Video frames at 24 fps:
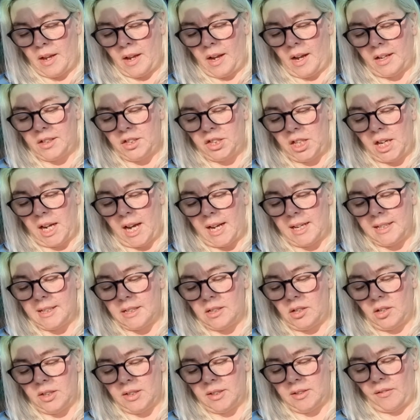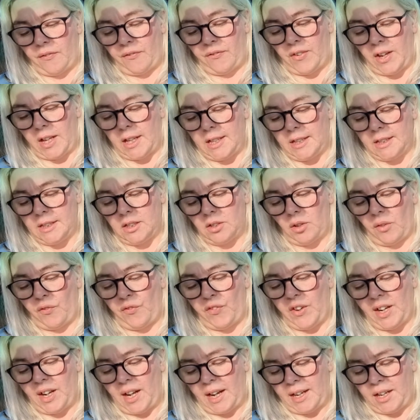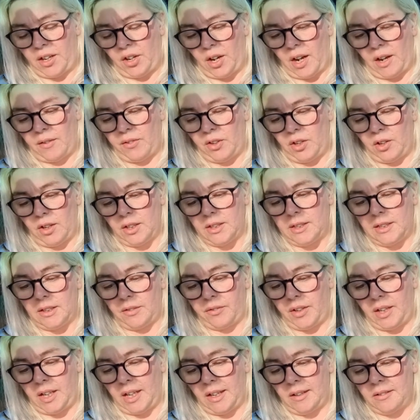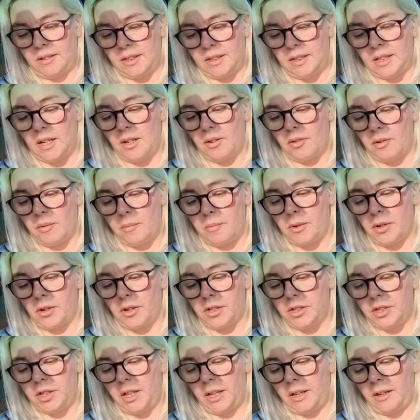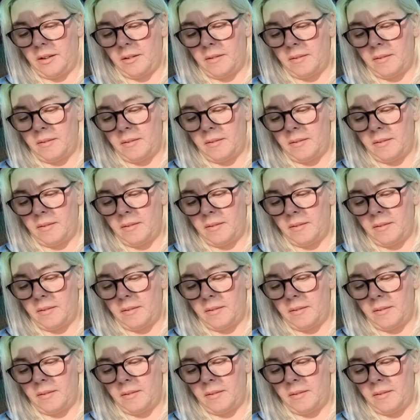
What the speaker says: And she has lots of feathers, so I feel like you have lots of gifts that are emerging.